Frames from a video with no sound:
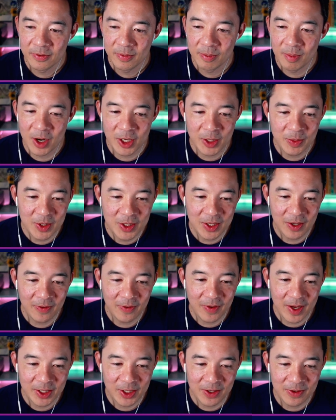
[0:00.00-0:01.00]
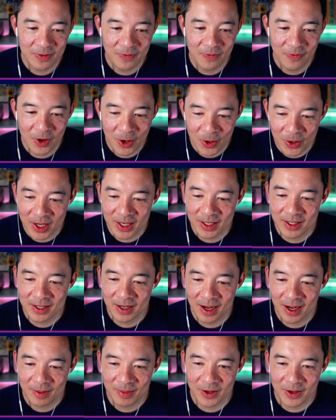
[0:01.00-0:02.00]
Mark's Music Confession voted
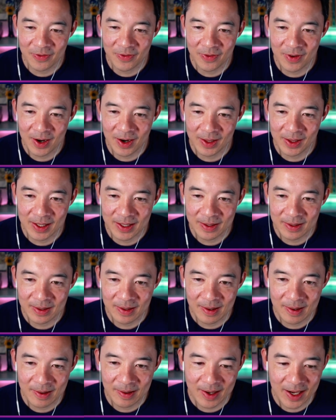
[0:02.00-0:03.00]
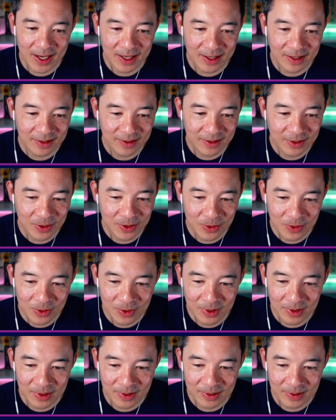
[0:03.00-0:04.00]
Todd McFarlane. All right,
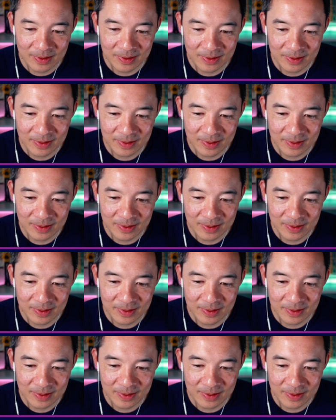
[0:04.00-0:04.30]
cool.